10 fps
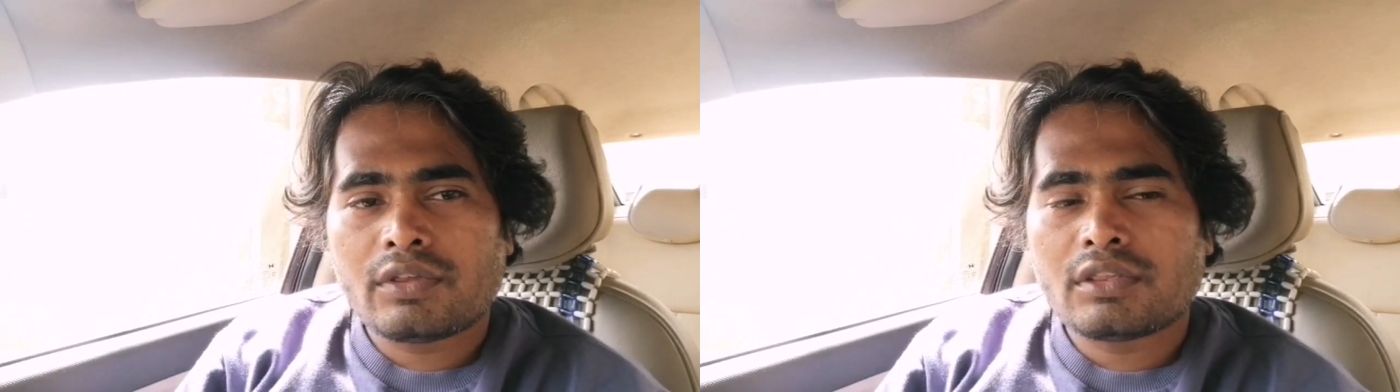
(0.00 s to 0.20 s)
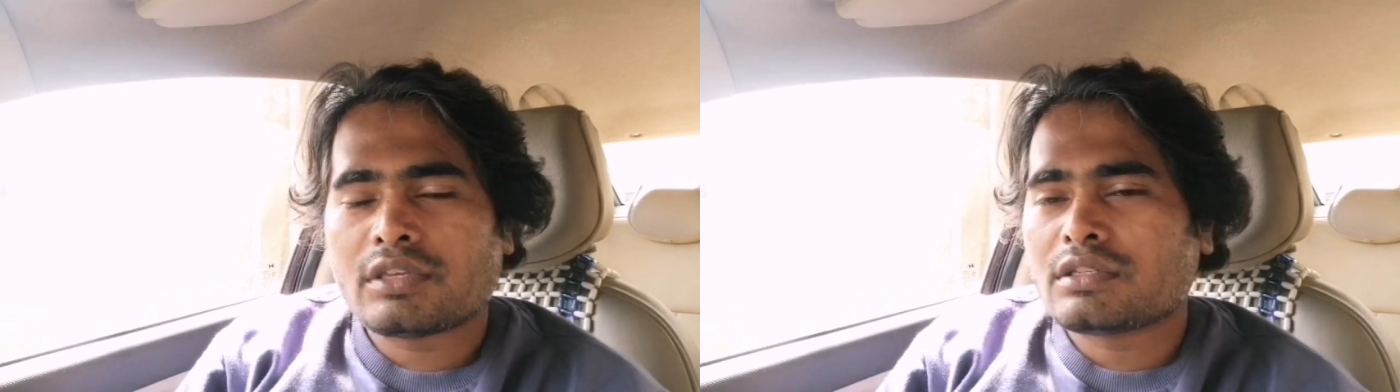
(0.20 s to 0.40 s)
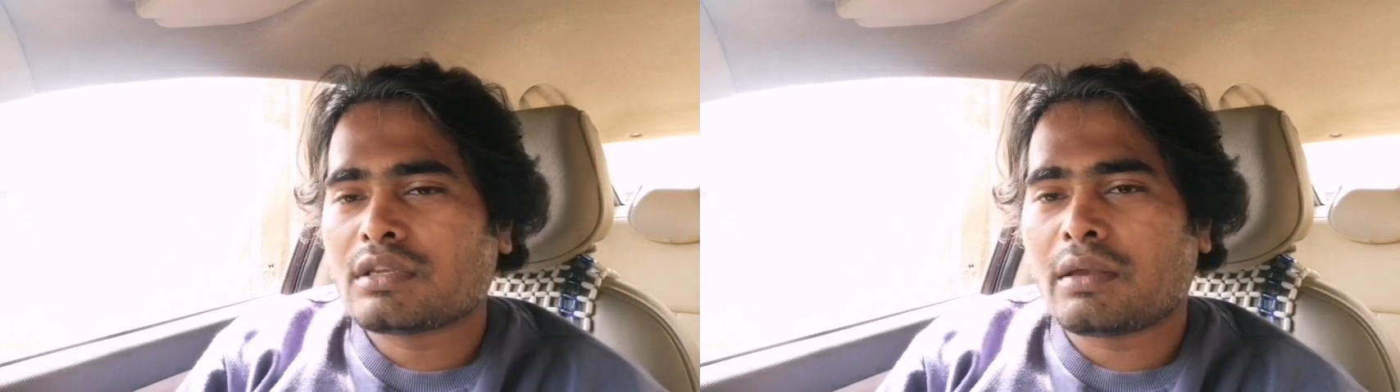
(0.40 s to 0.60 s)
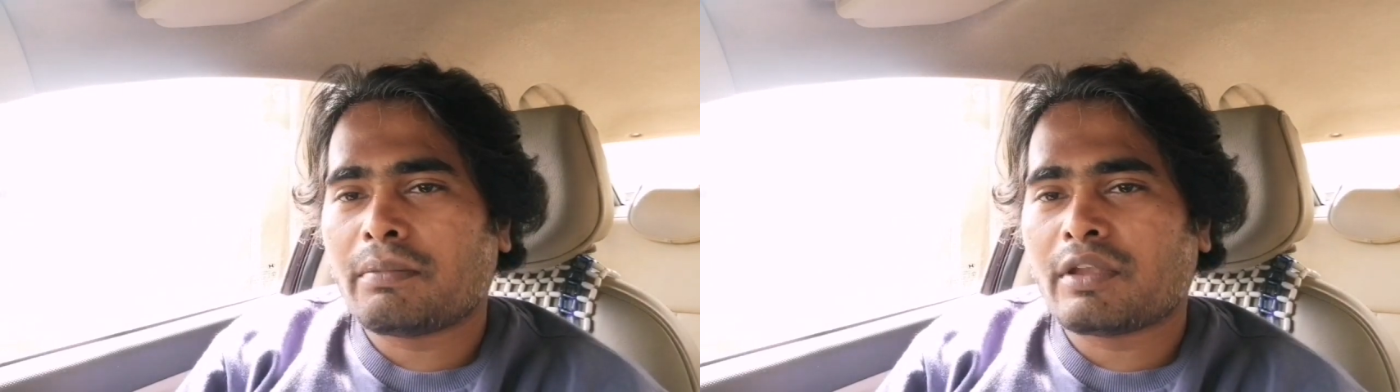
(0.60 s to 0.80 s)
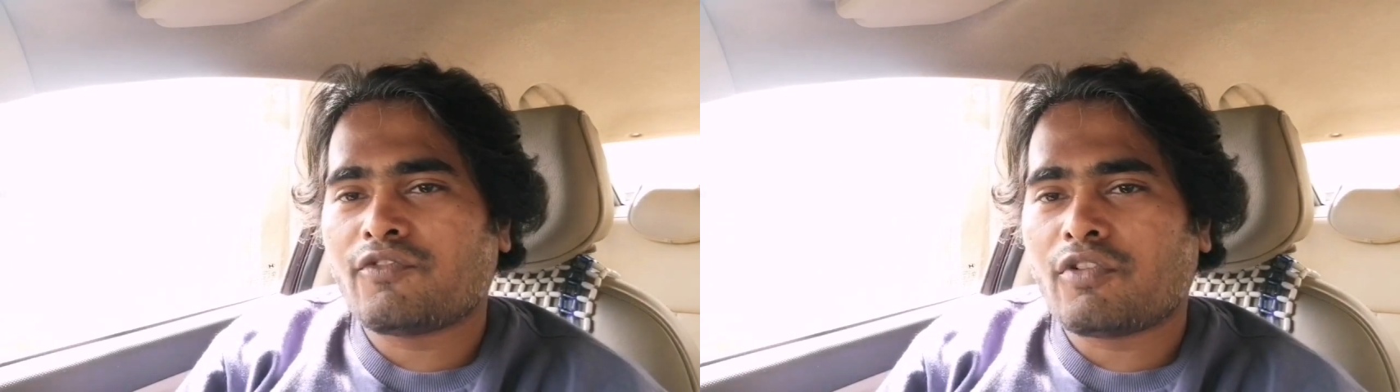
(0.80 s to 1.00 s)
which is
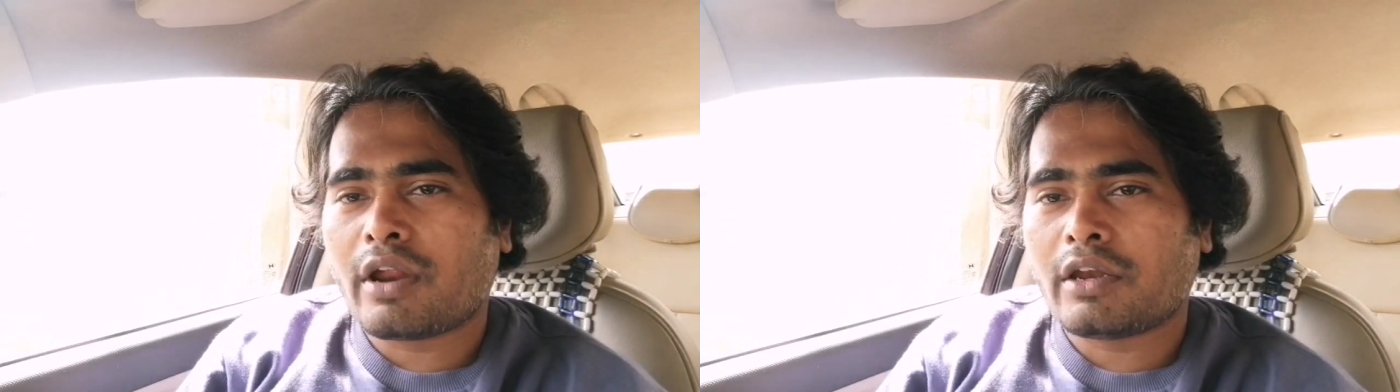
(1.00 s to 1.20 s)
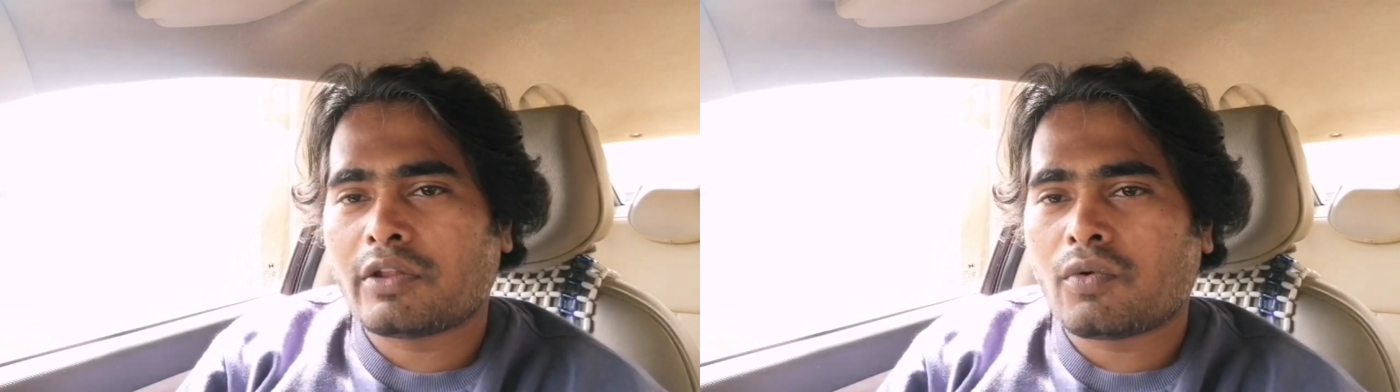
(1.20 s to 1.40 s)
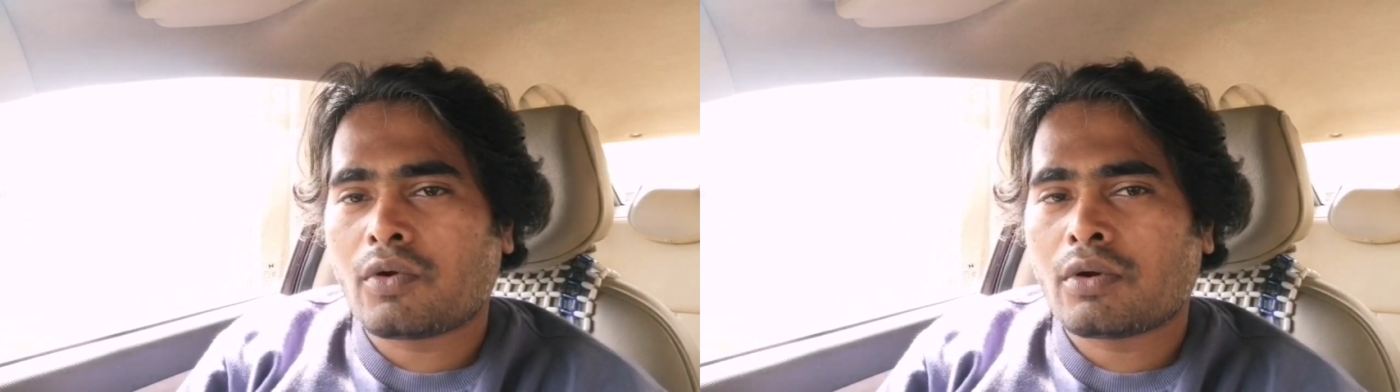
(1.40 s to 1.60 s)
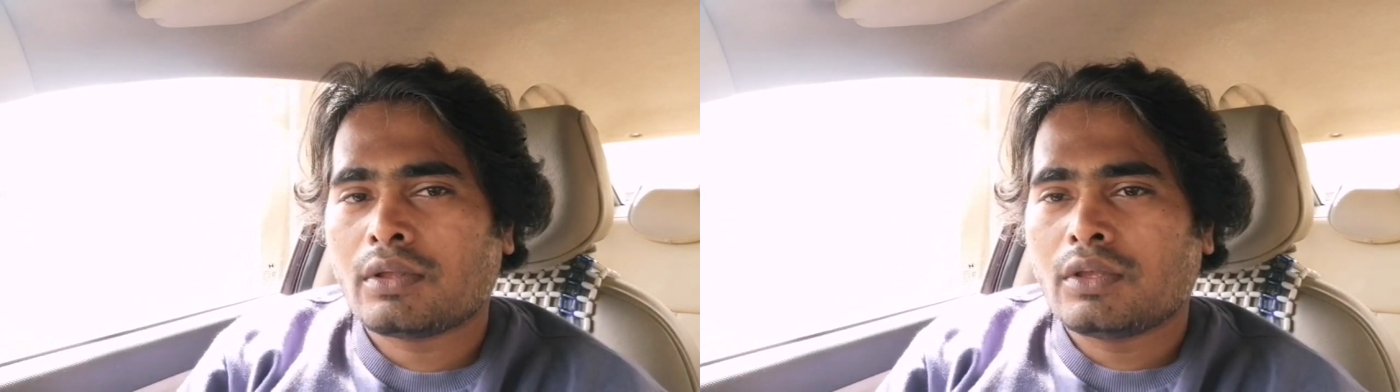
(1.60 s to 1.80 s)
meant for iron ore,